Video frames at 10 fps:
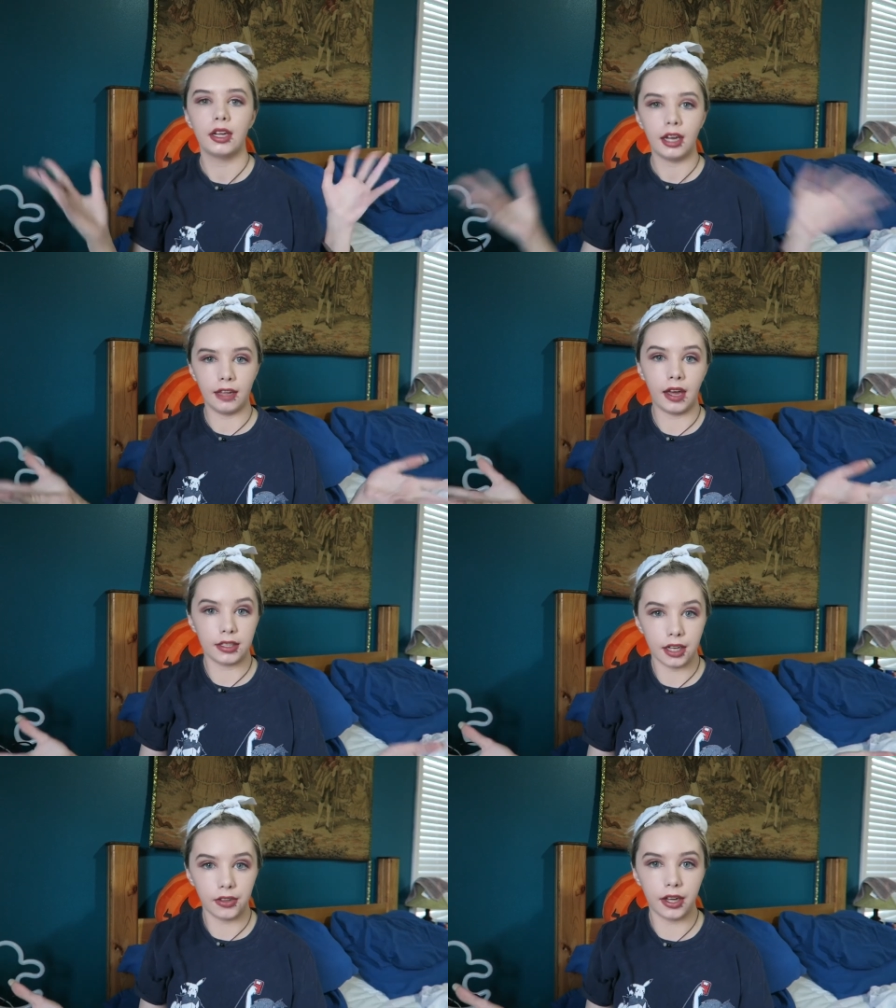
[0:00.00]
and
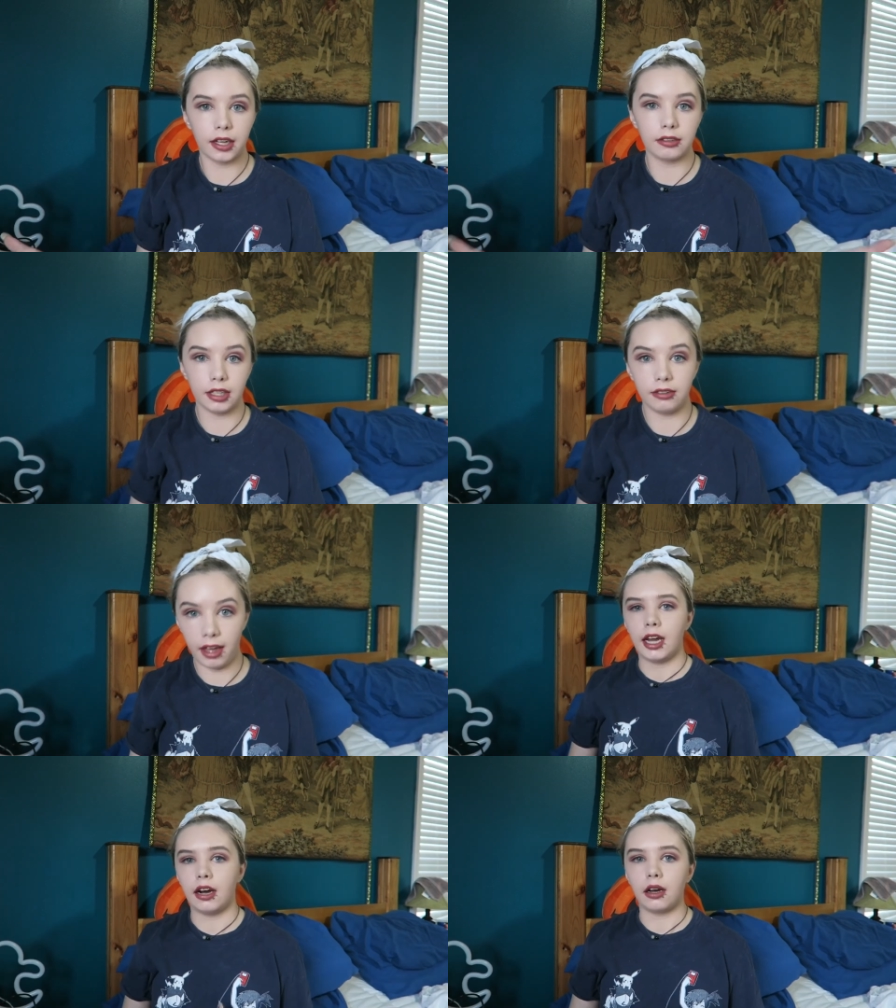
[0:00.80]
that's how they did
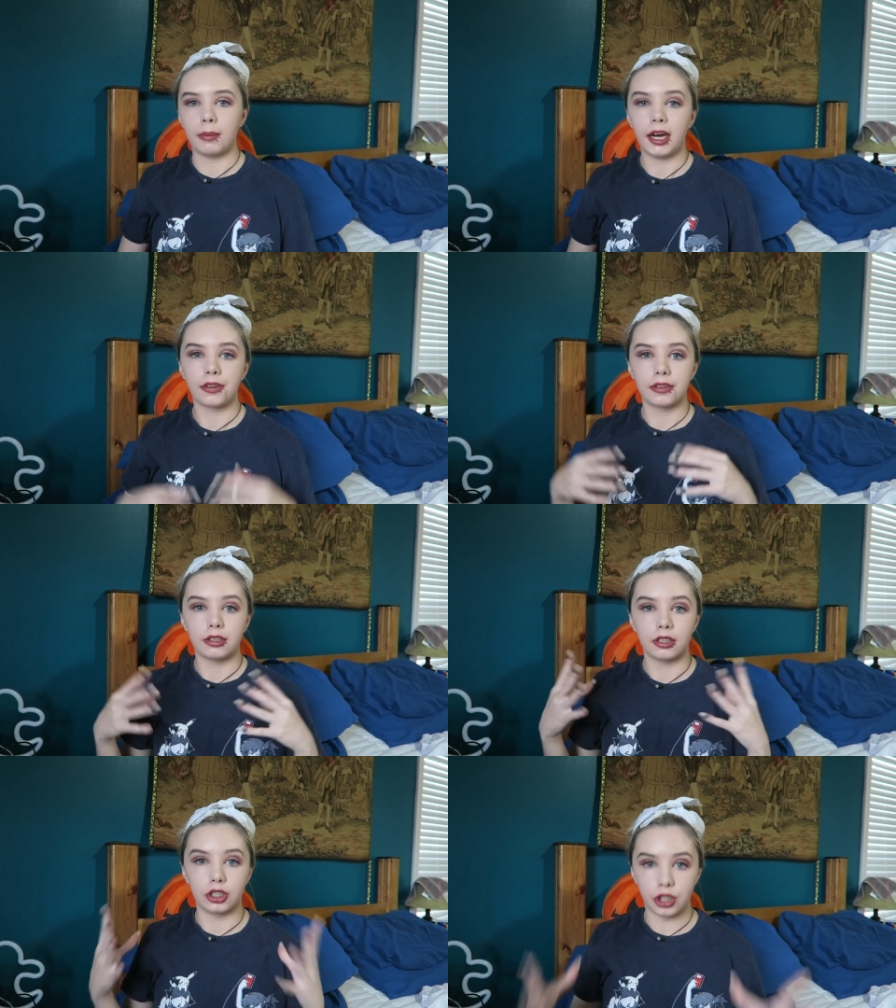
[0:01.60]
that. Now, about
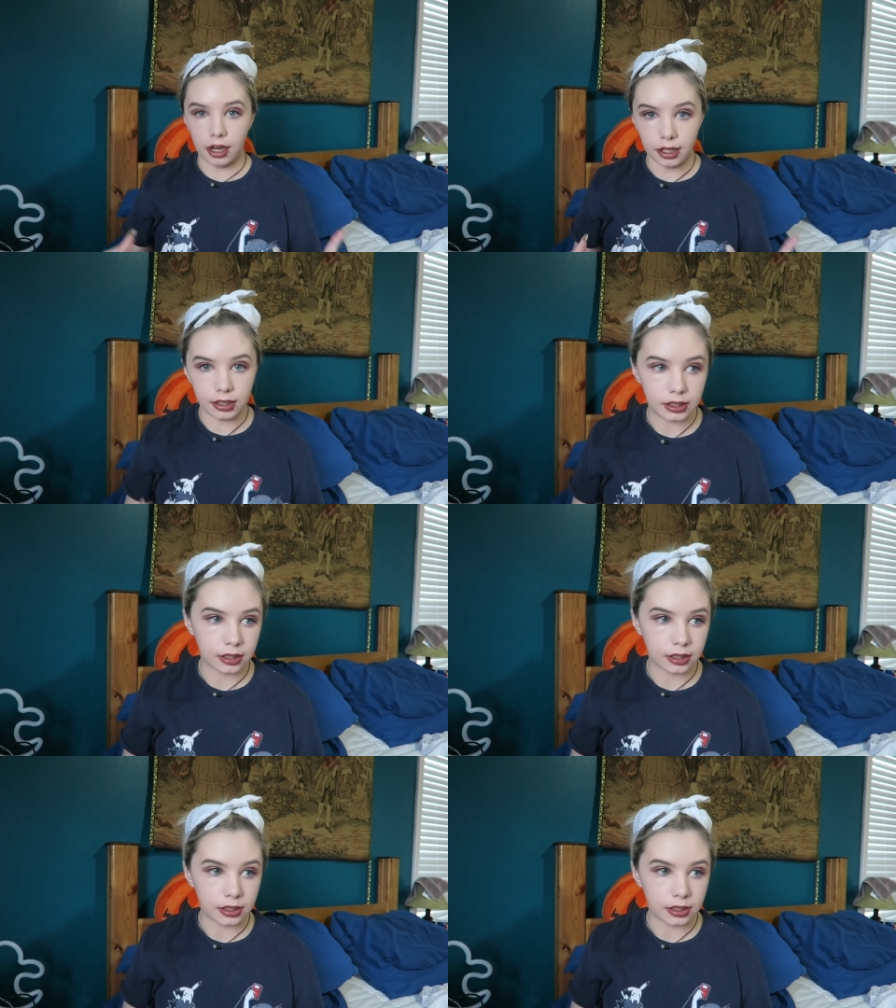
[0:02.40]
the drugs,